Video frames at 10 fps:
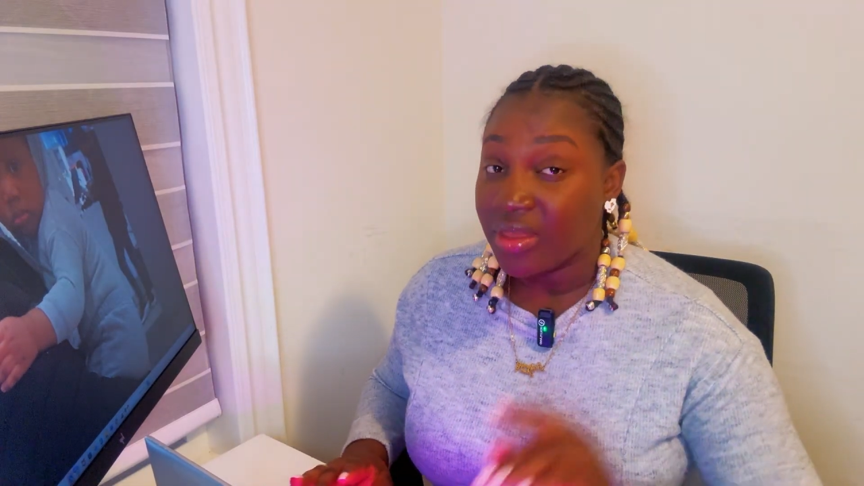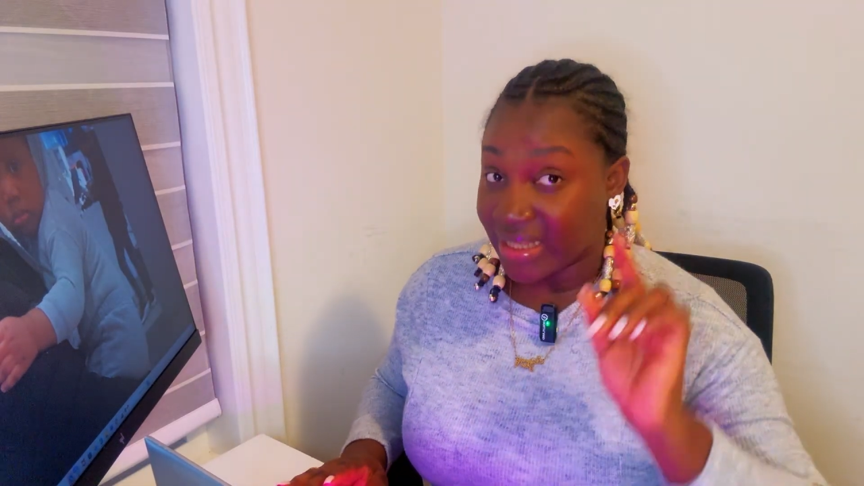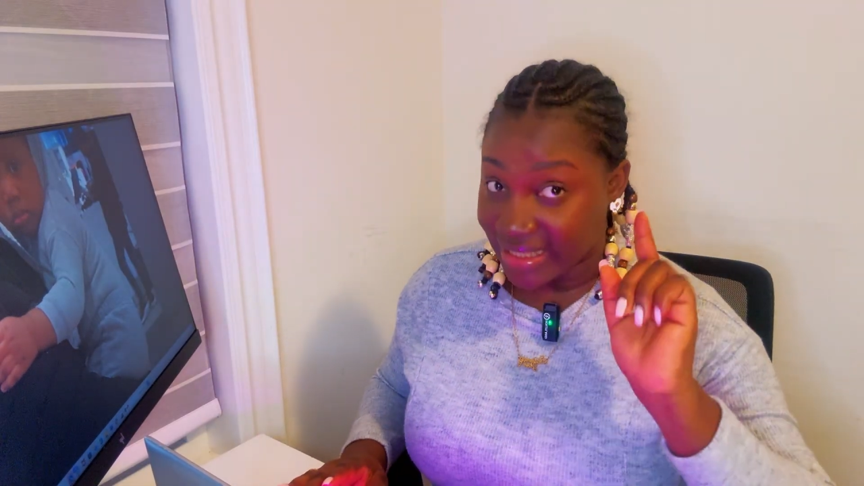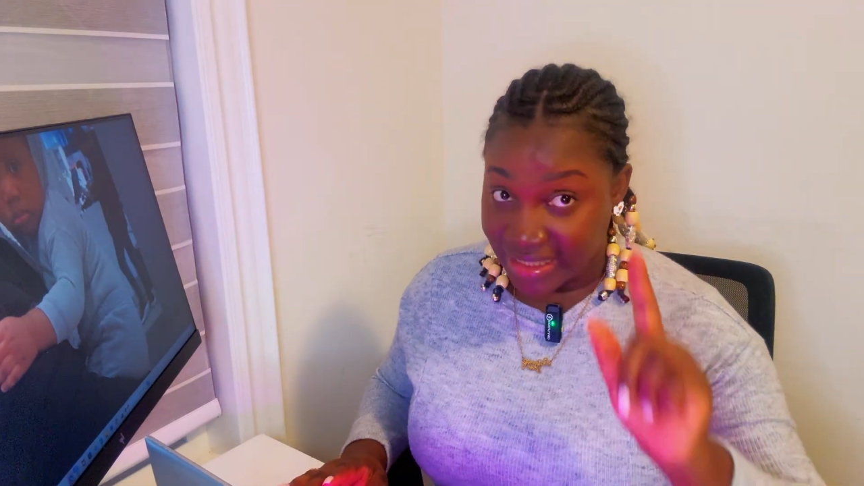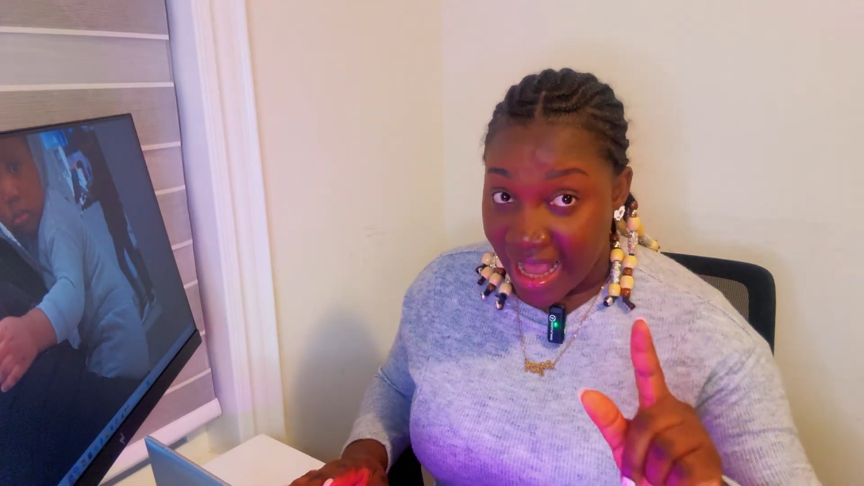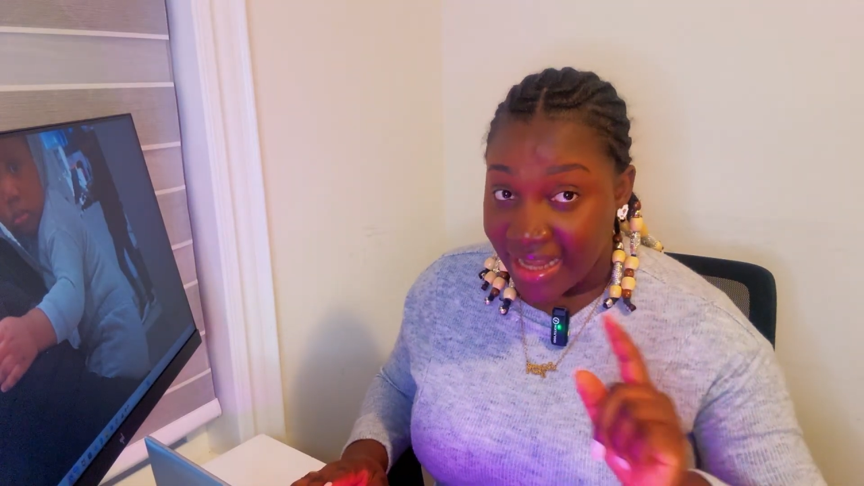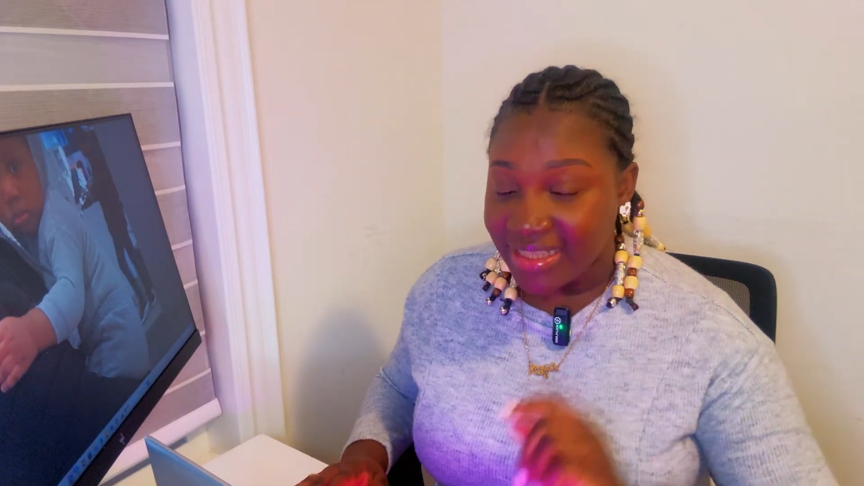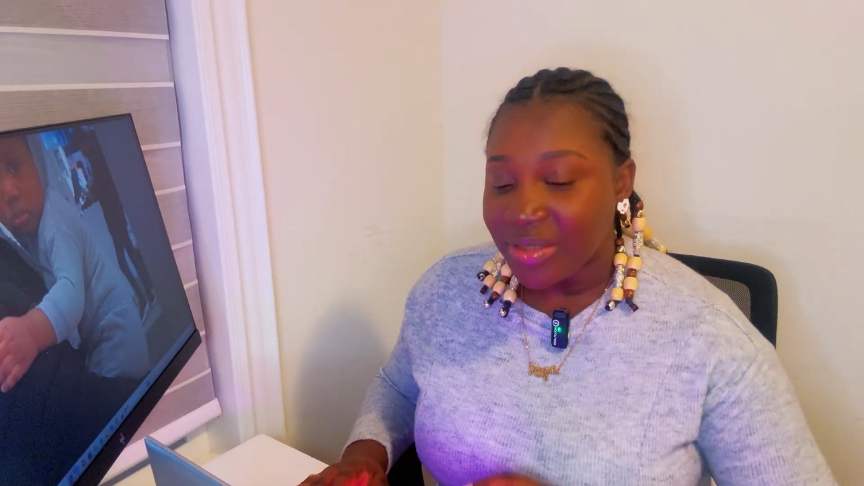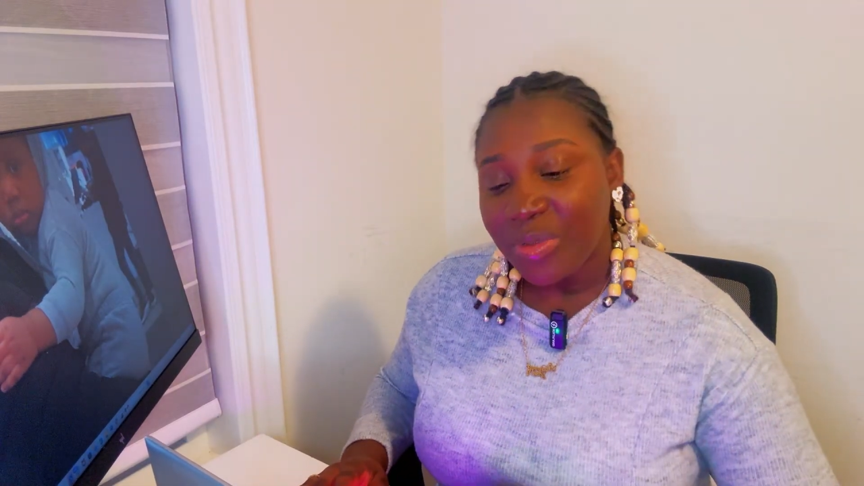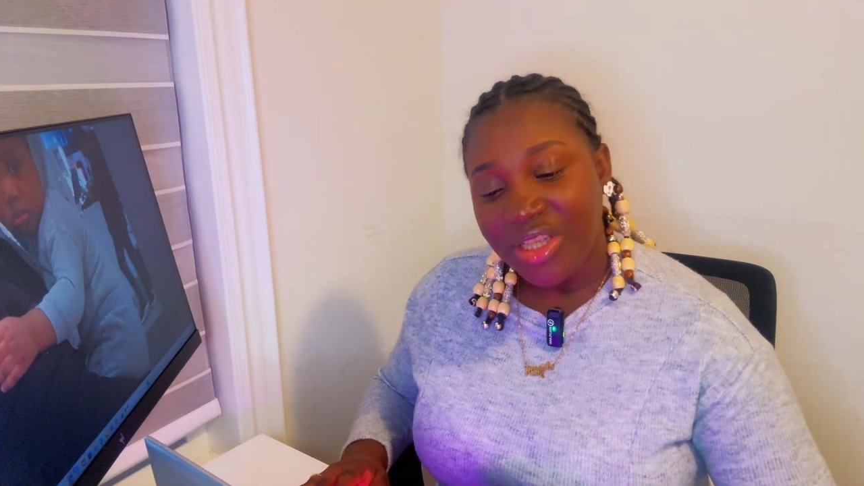the
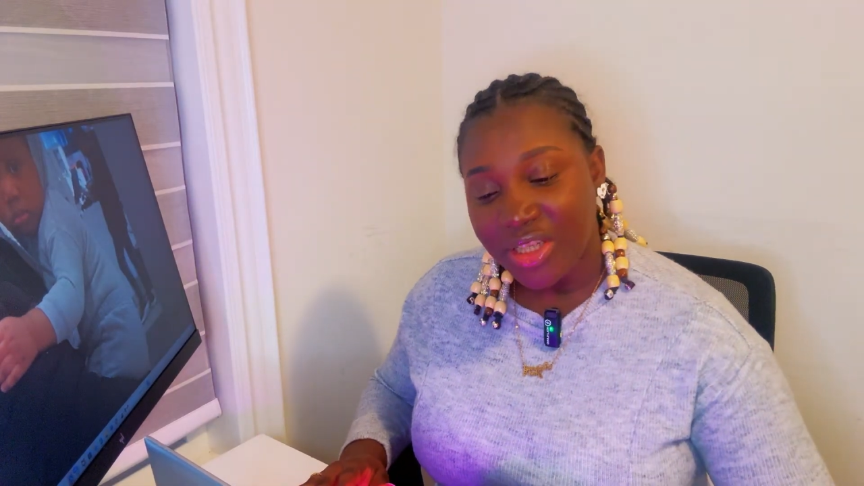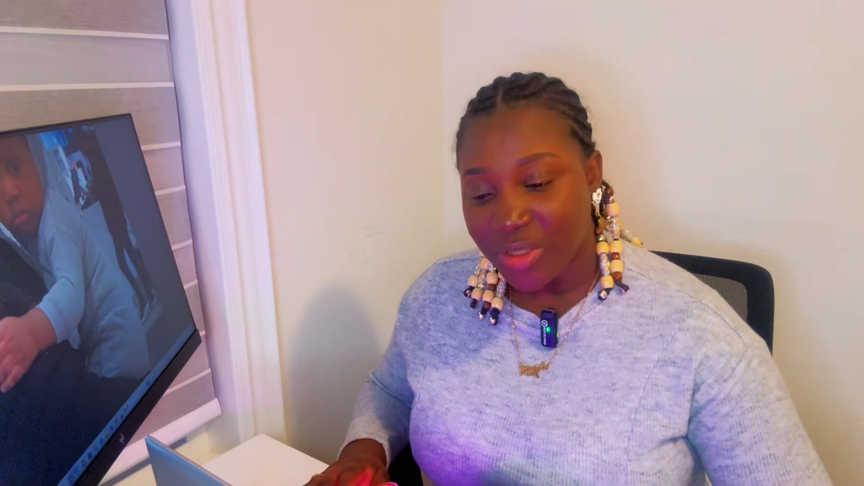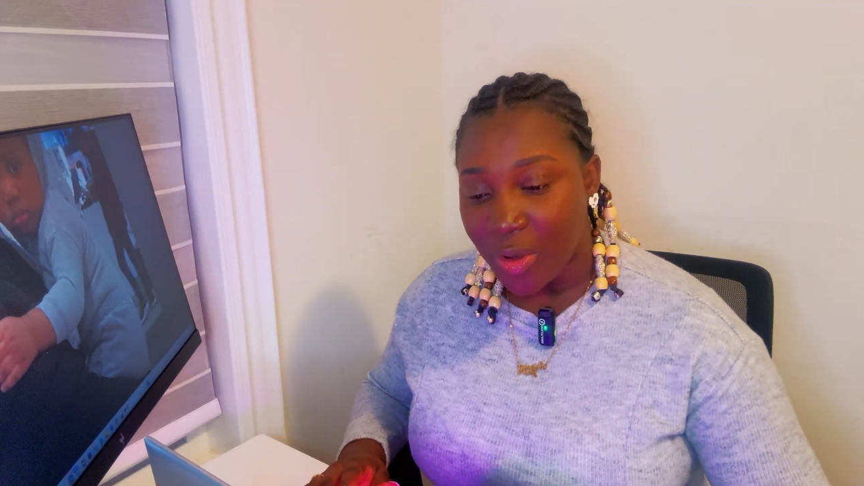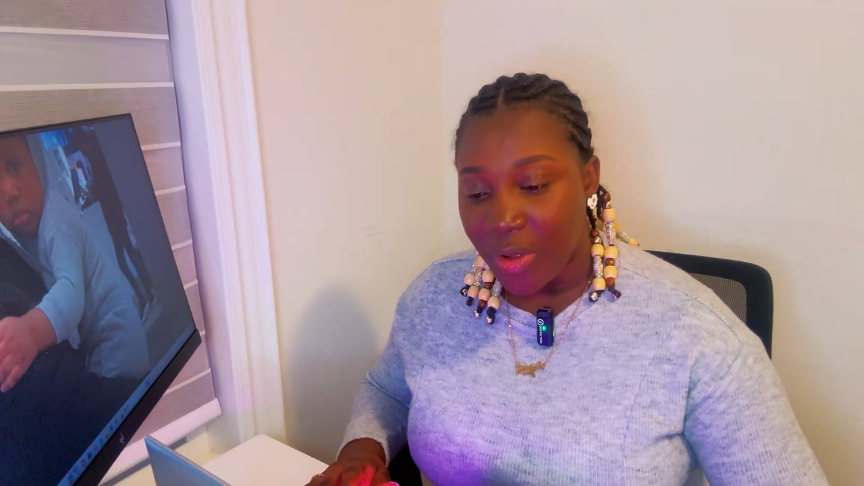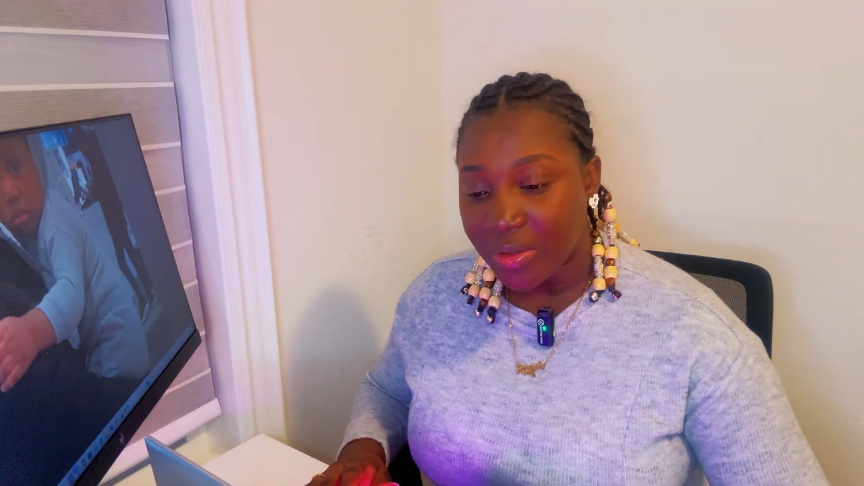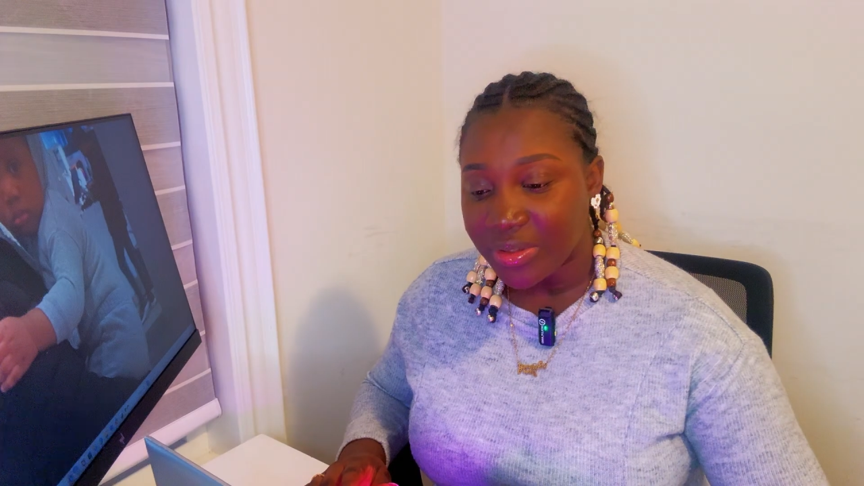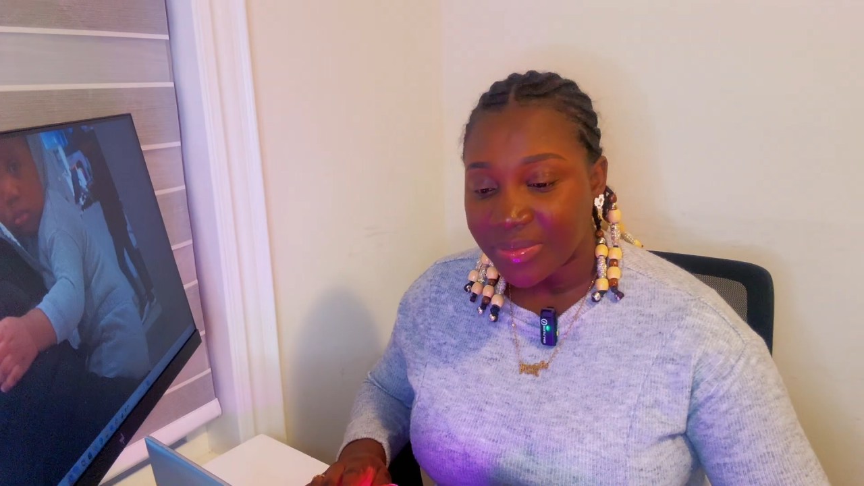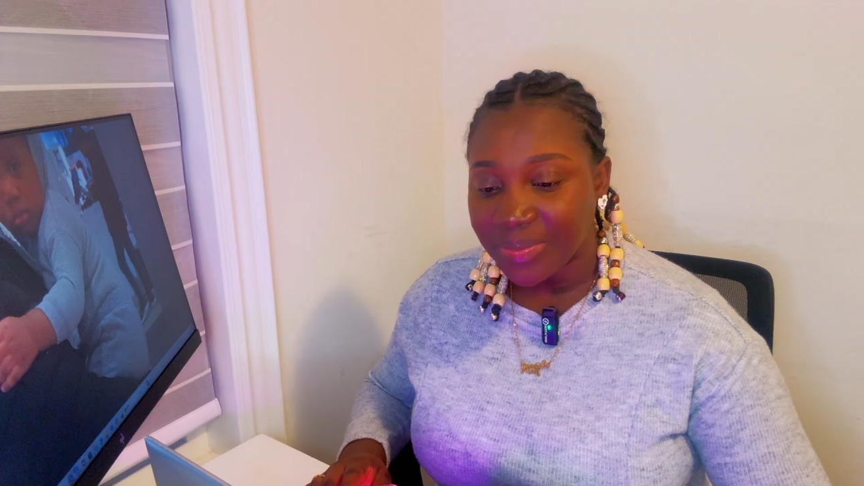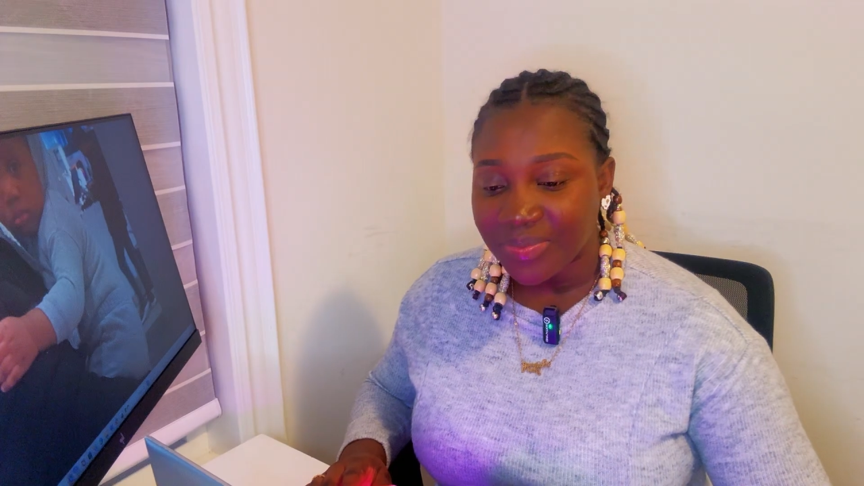site, which is called